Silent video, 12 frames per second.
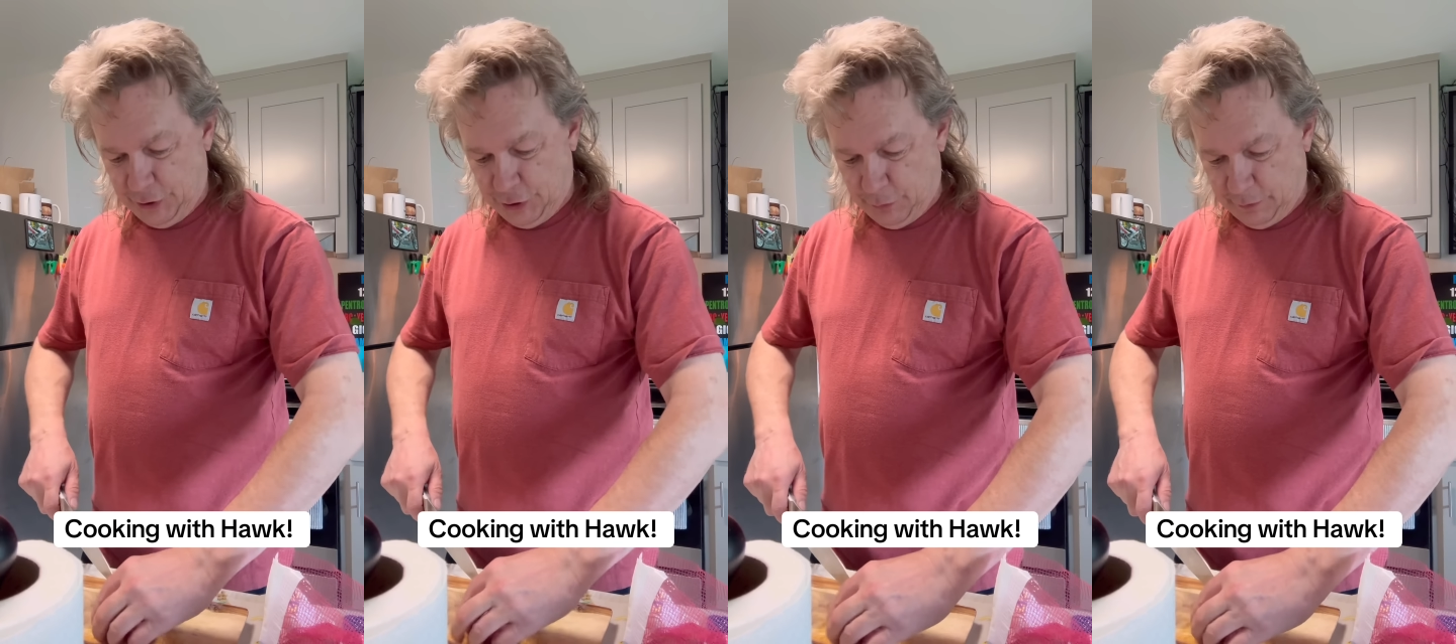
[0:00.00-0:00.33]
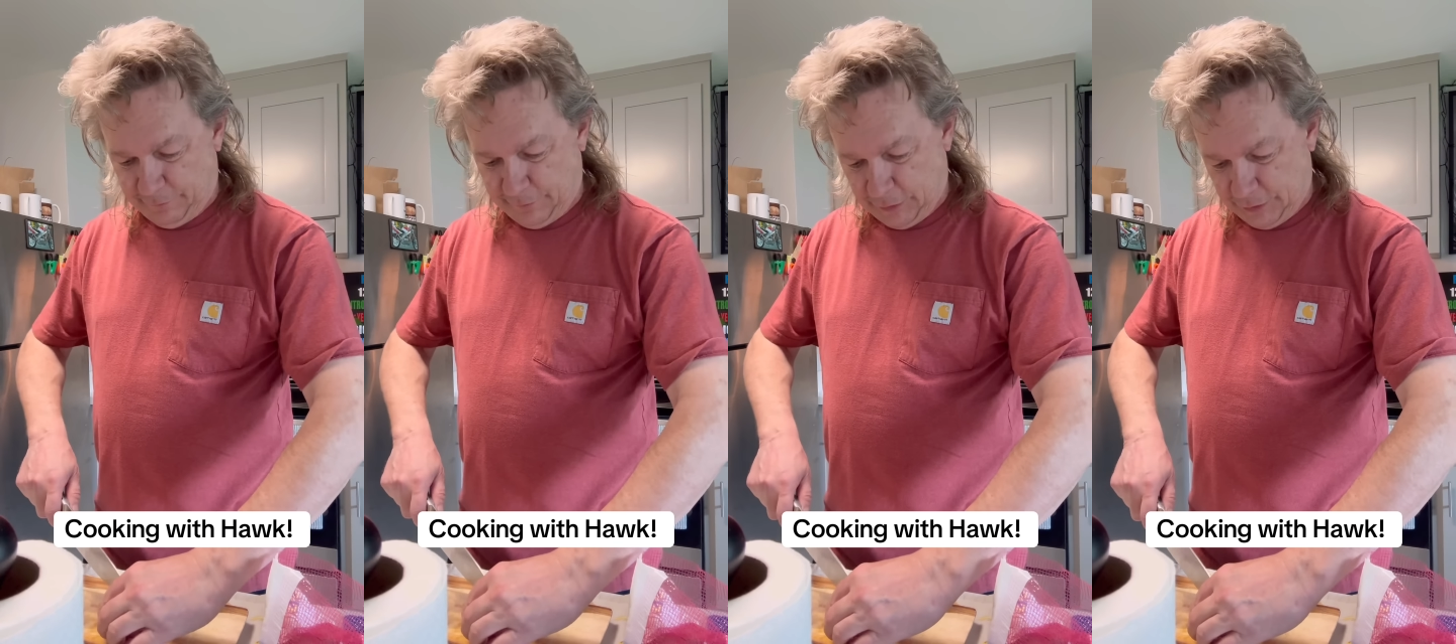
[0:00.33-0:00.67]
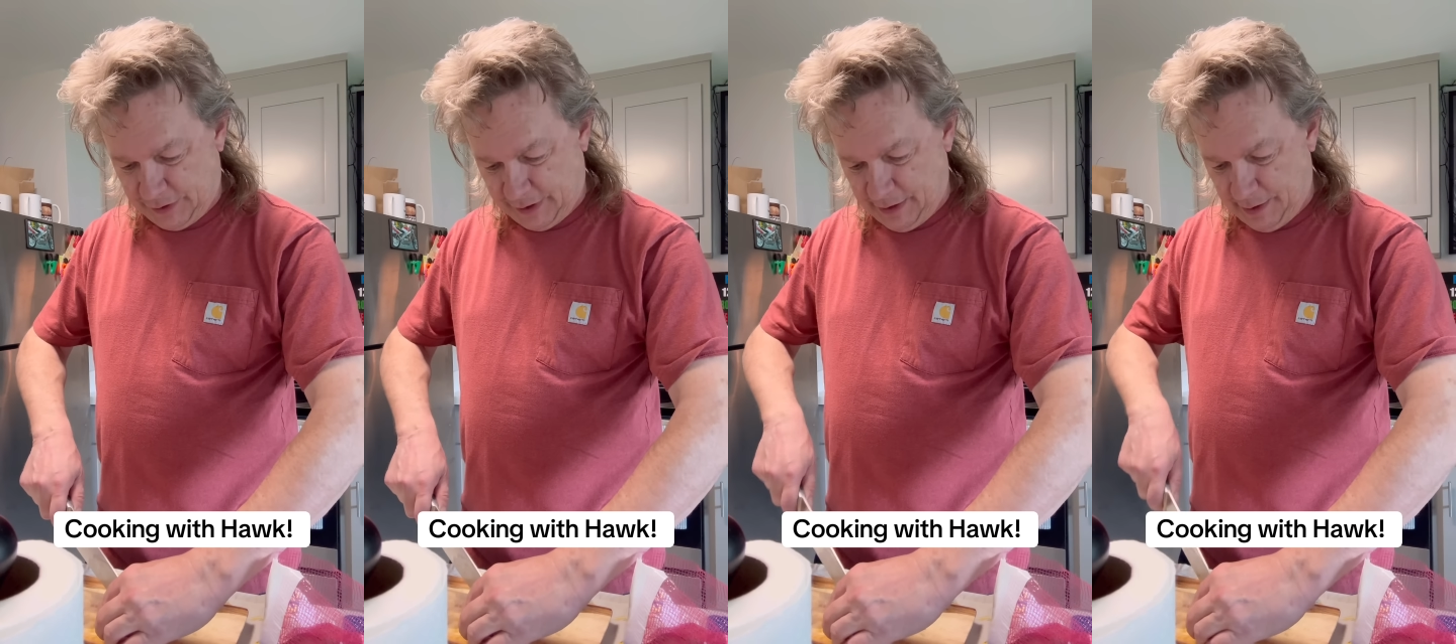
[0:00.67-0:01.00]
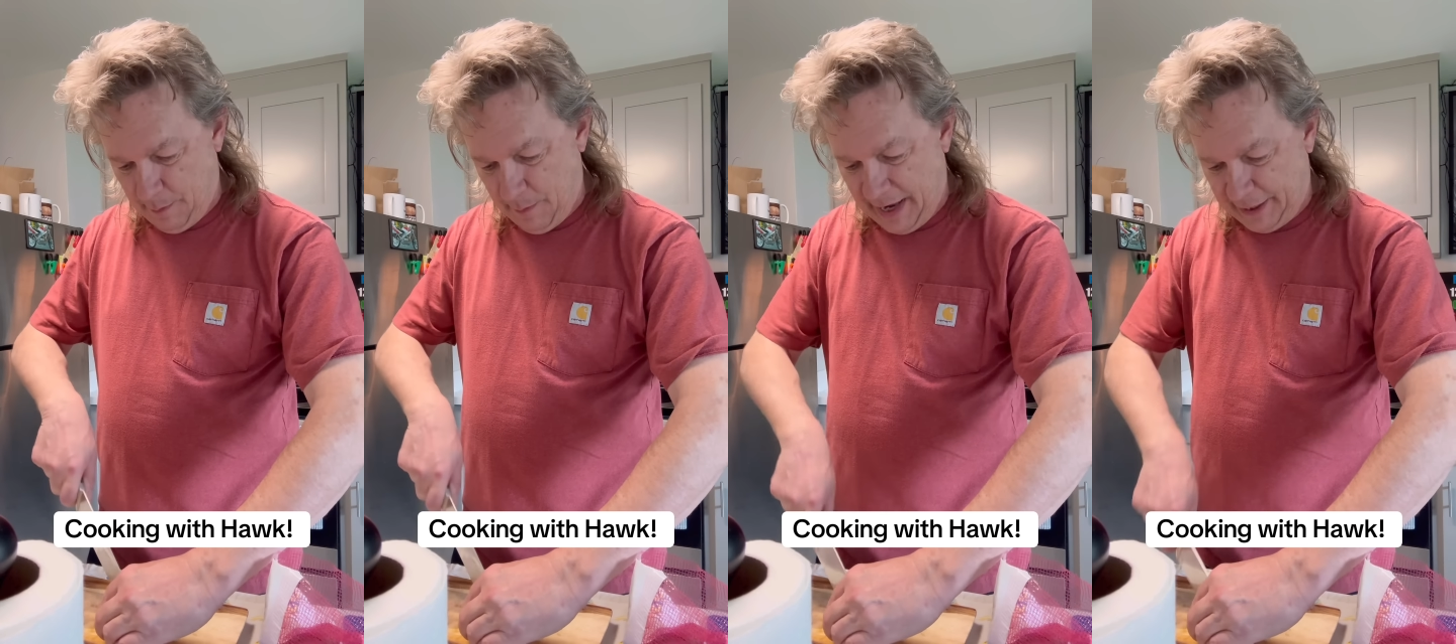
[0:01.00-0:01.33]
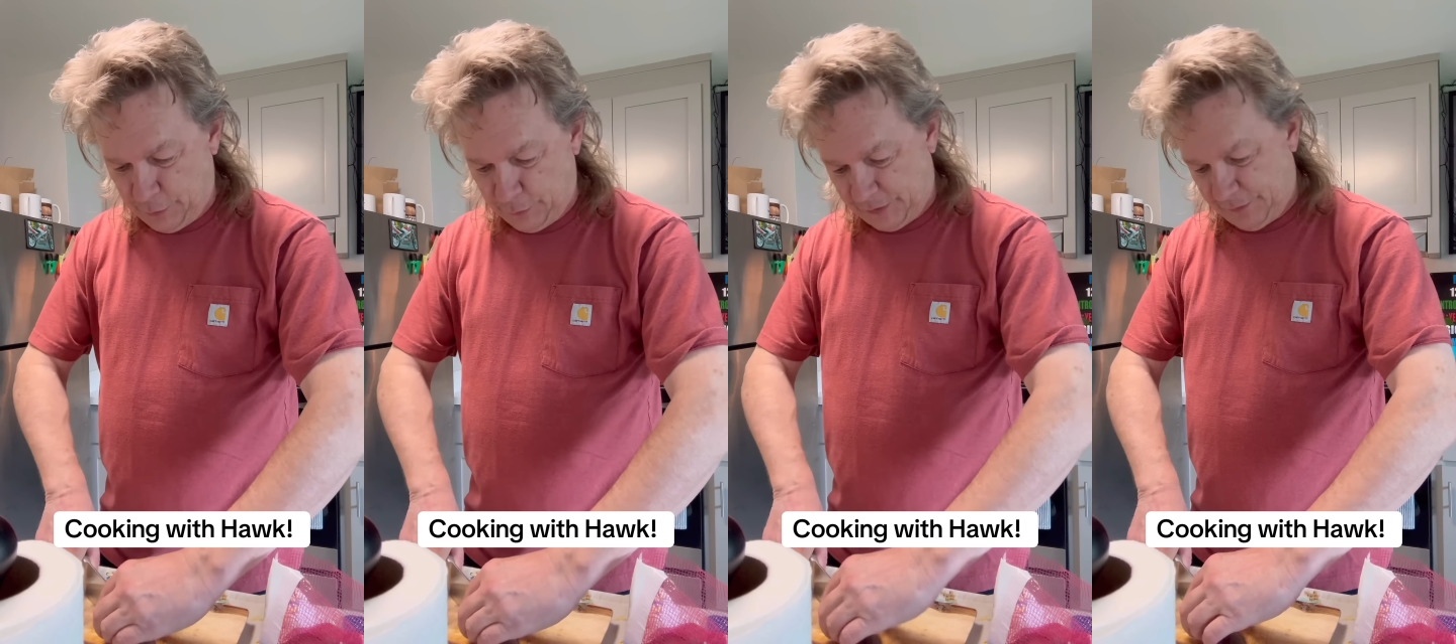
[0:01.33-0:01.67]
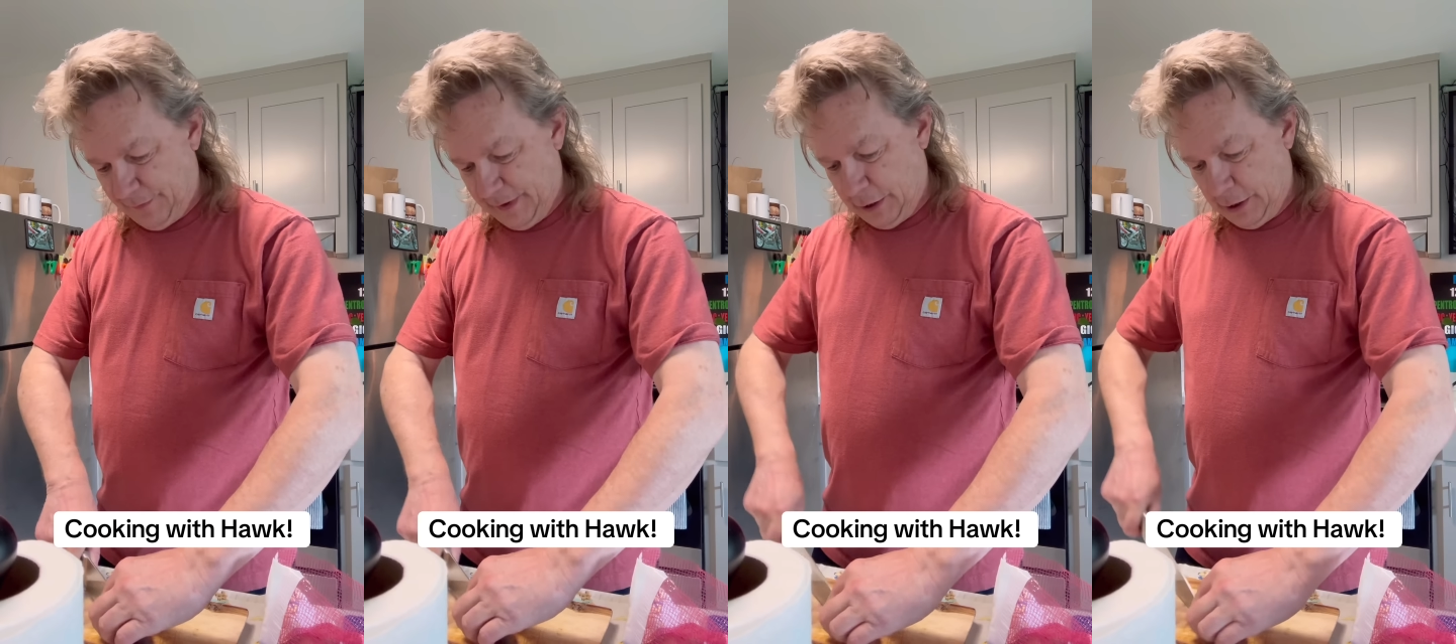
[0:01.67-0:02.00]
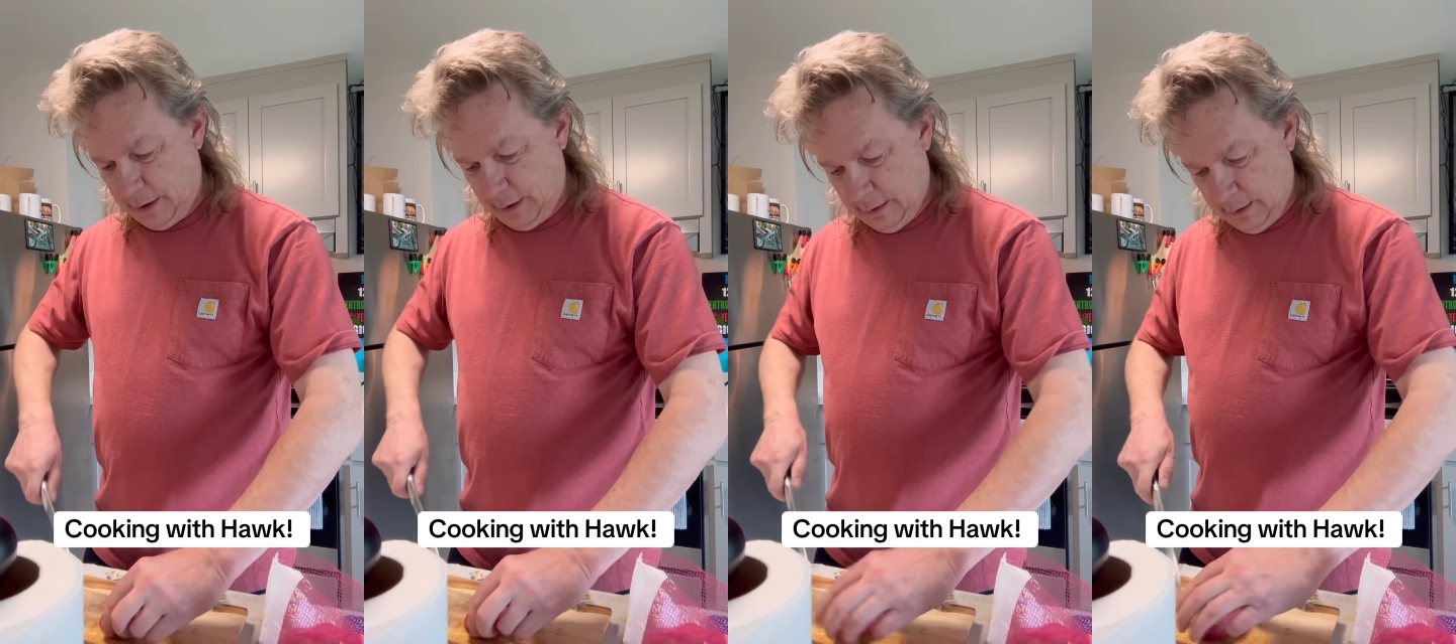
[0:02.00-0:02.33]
universe and the manosphere.